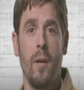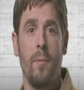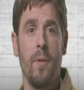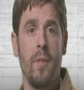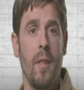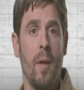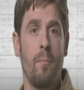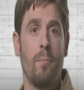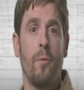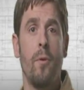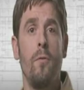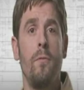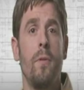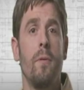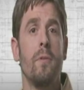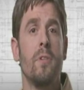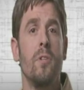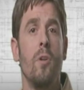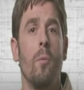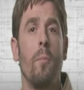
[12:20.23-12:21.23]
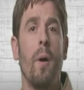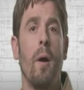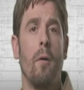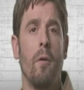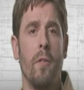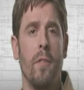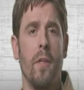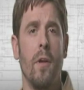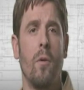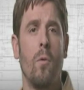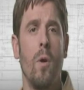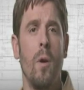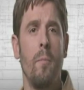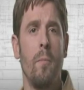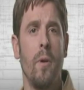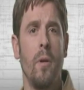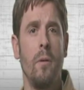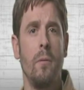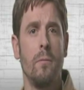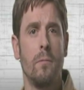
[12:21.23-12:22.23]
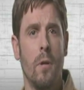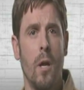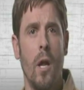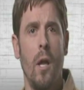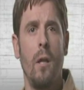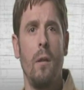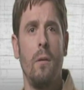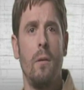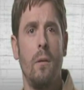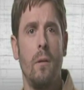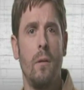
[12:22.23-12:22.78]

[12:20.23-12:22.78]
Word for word: I mean, that proved there was no power to the equipment, right?